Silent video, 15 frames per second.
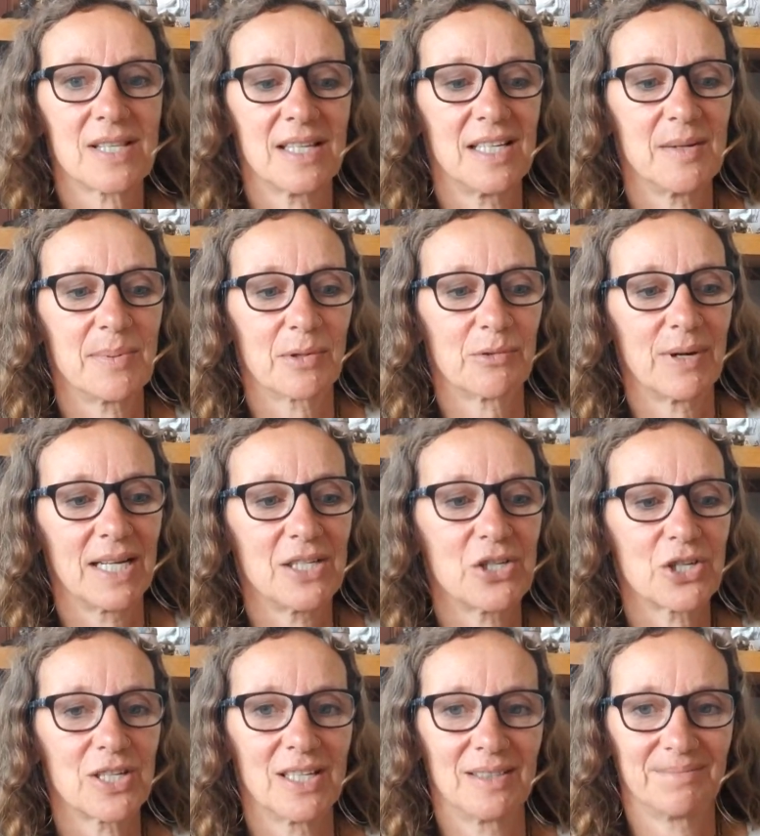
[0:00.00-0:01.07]

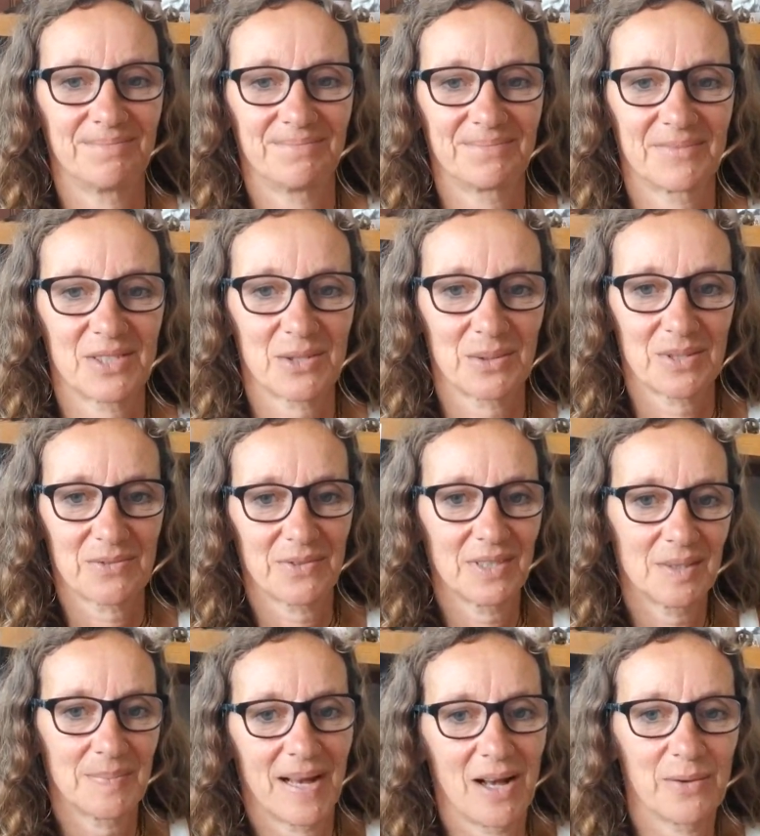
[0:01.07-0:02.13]
liberation. So it's
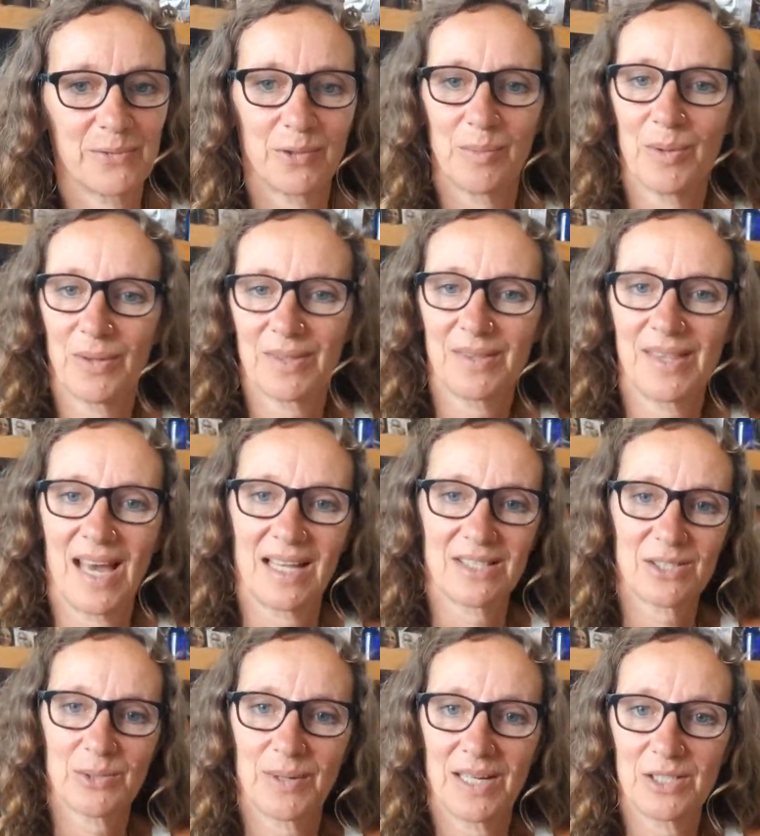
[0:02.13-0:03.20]
really powerful, more than that.
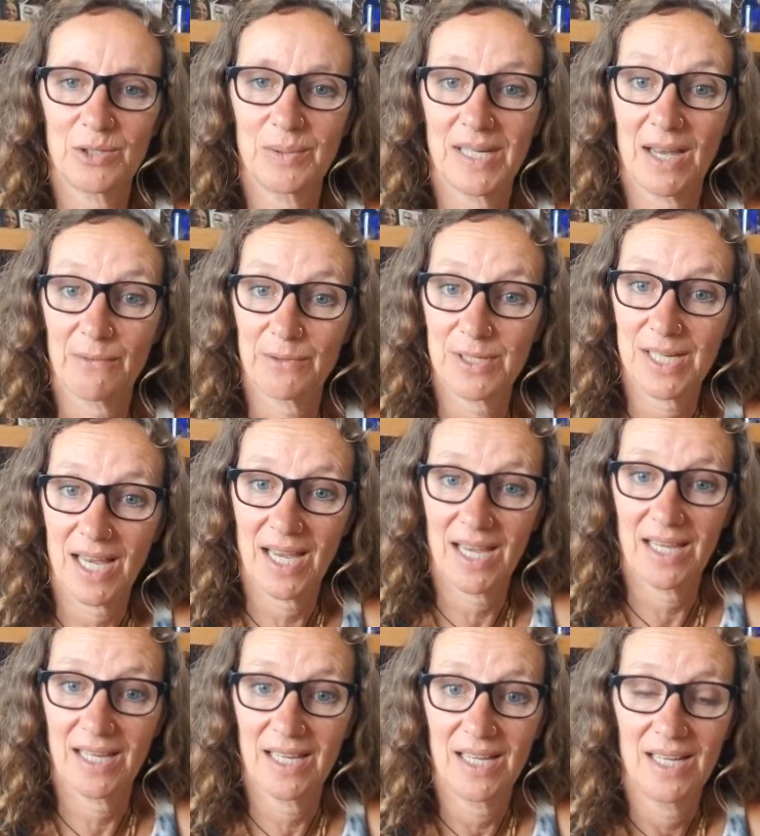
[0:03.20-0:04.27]
So I do it every
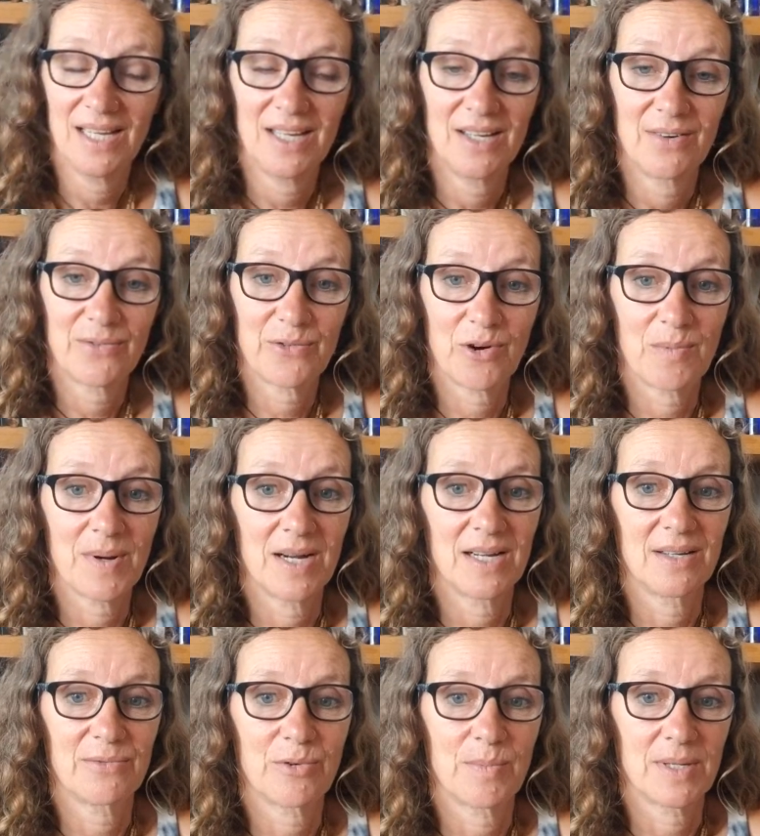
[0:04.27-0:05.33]
day for
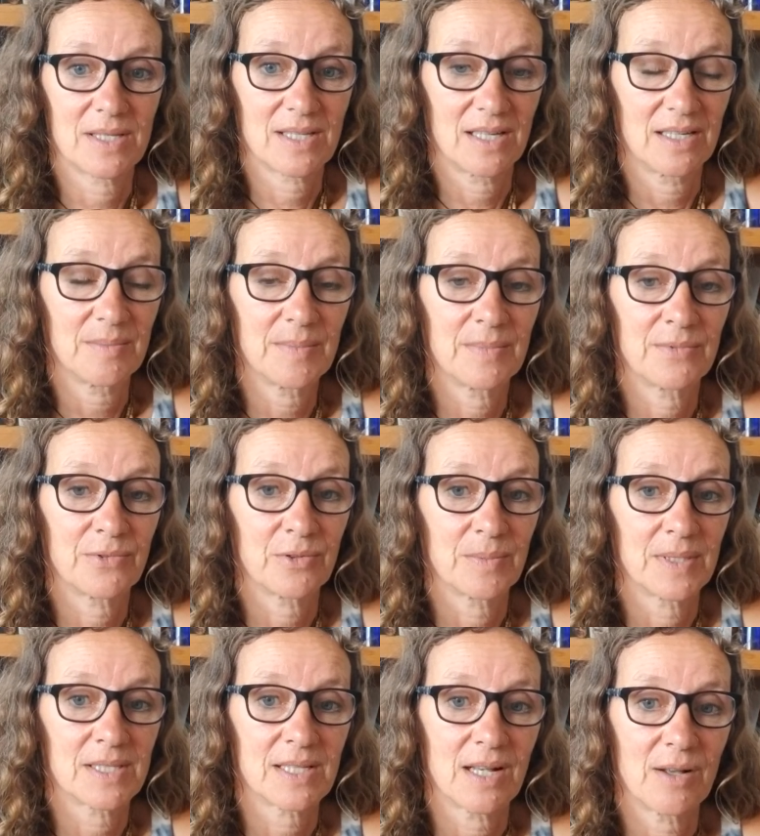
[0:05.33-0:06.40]
my son, for
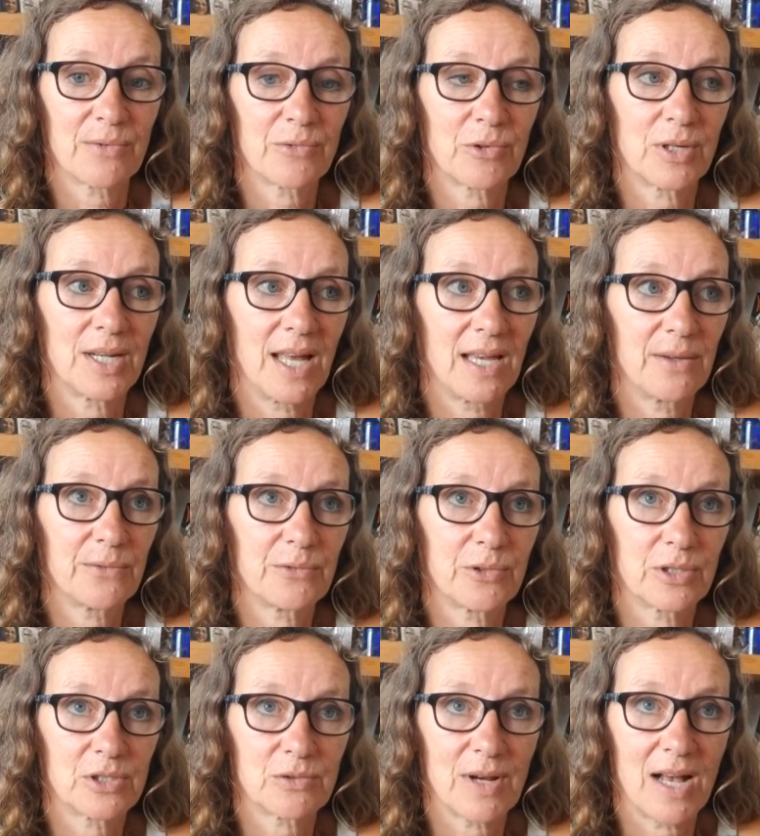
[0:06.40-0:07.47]
myself, for life, for
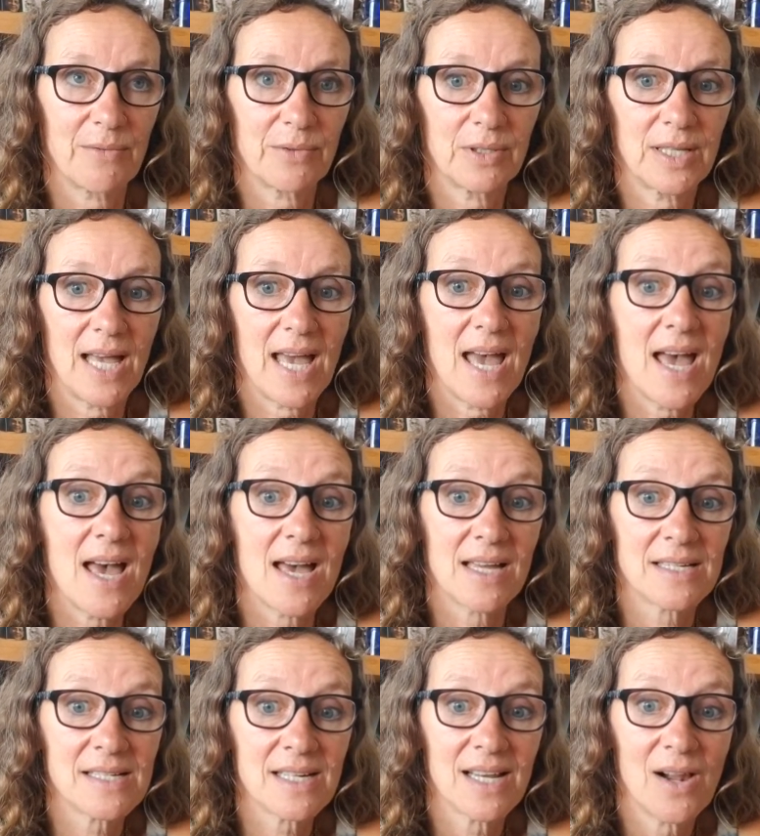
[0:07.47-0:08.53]
travel.
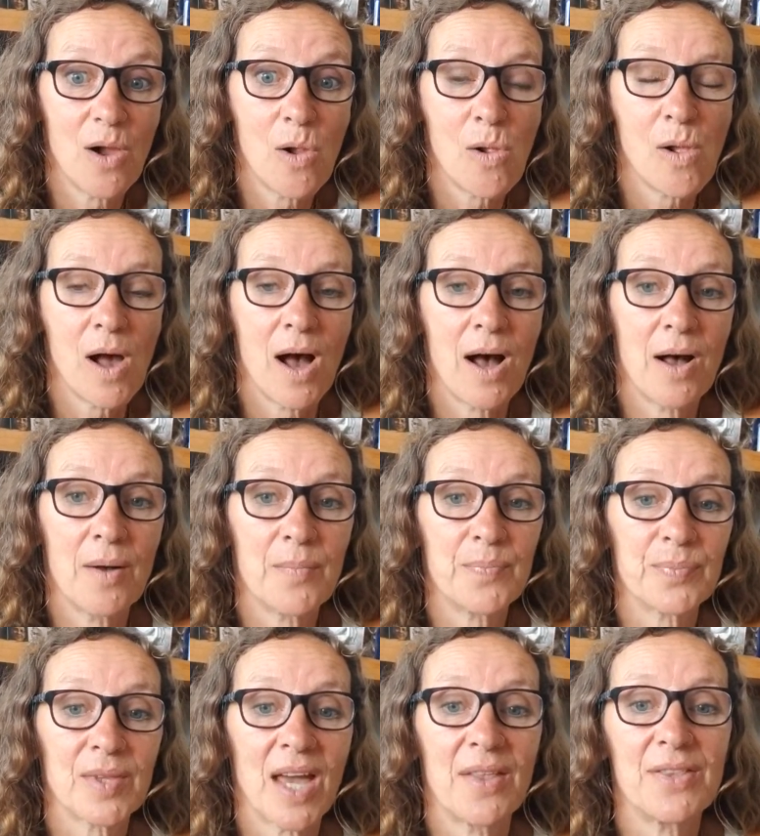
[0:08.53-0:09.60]
And
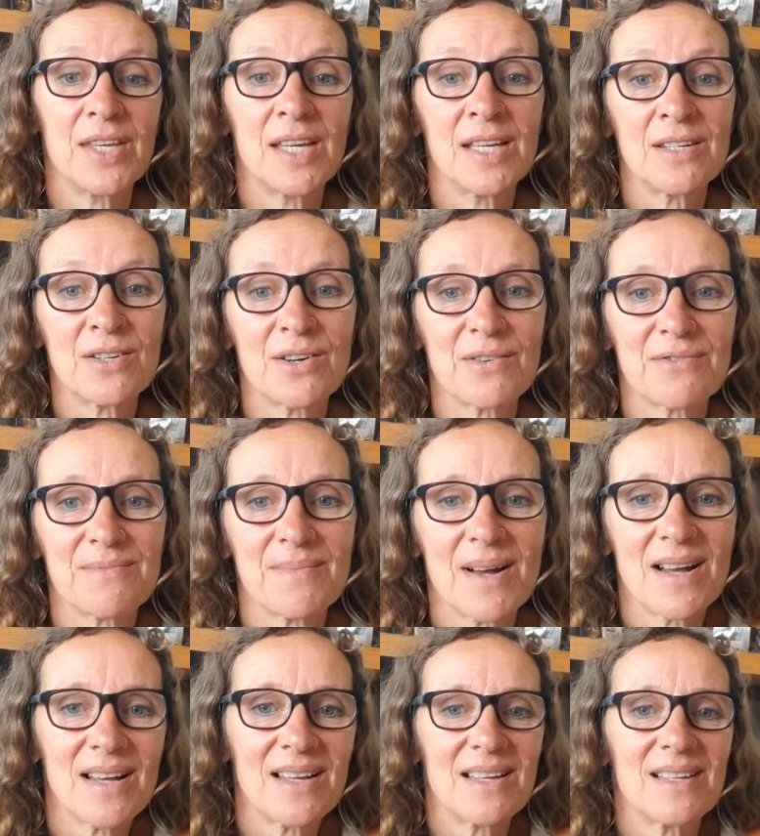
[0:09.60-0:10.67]
at the end of
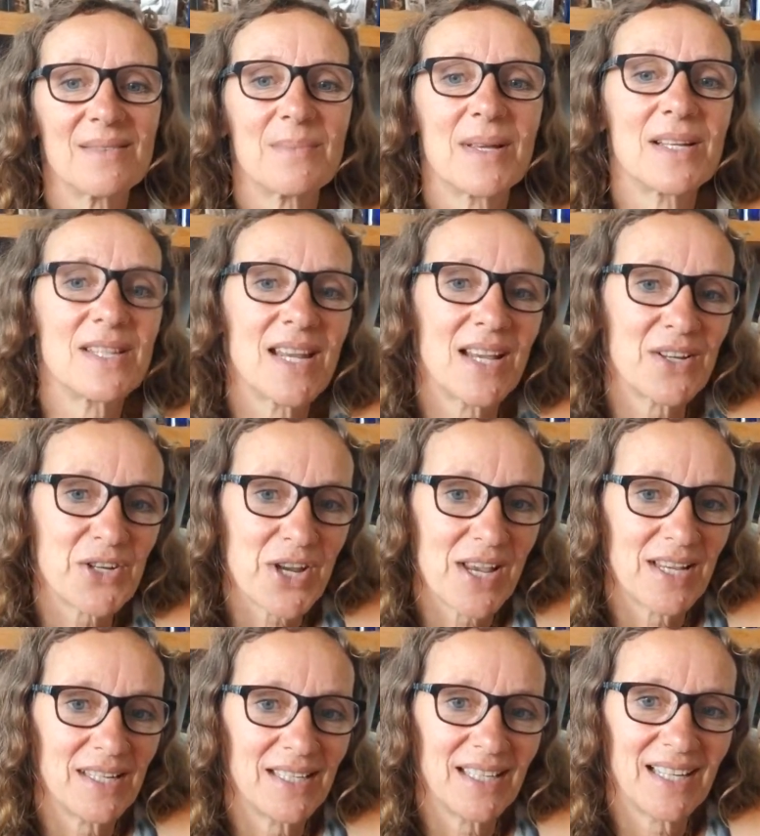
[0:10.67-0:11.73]
my
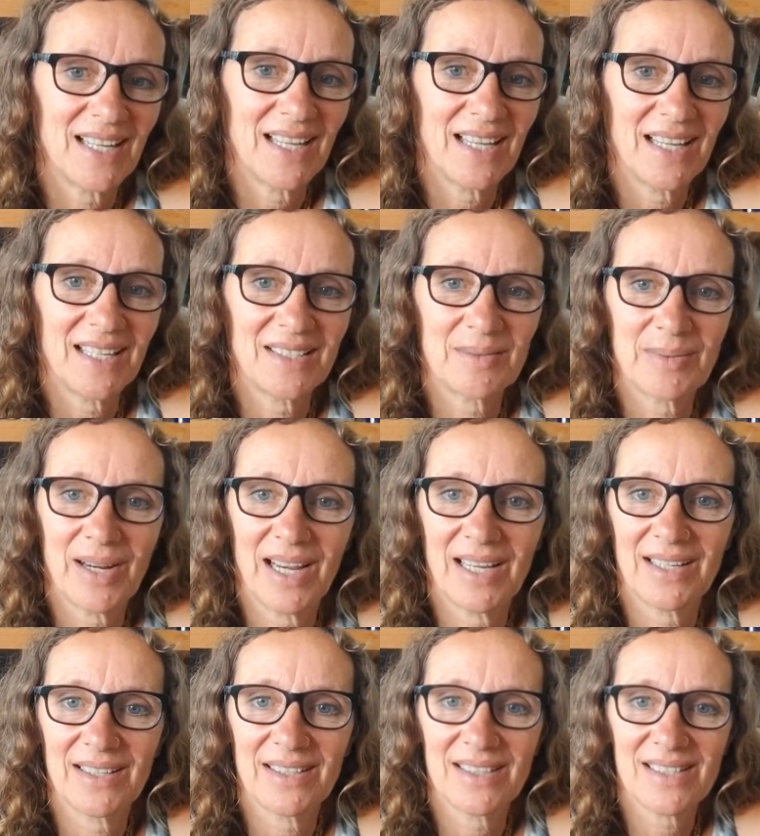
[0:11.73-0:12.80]
meditation and
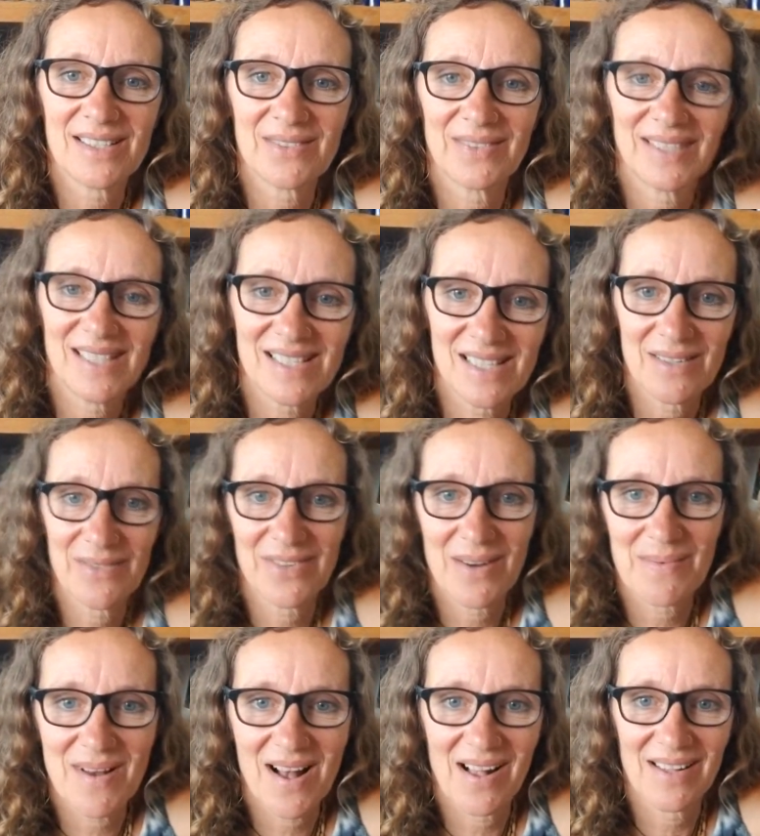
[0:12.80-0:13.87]
prayers, when I sit in front
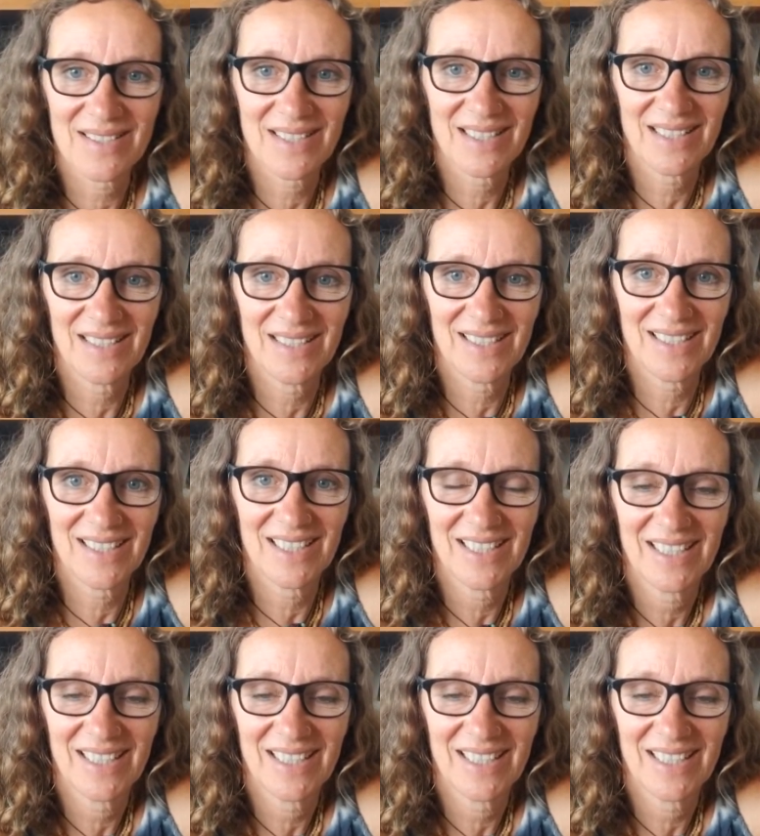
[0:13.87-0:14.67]
of my altar here,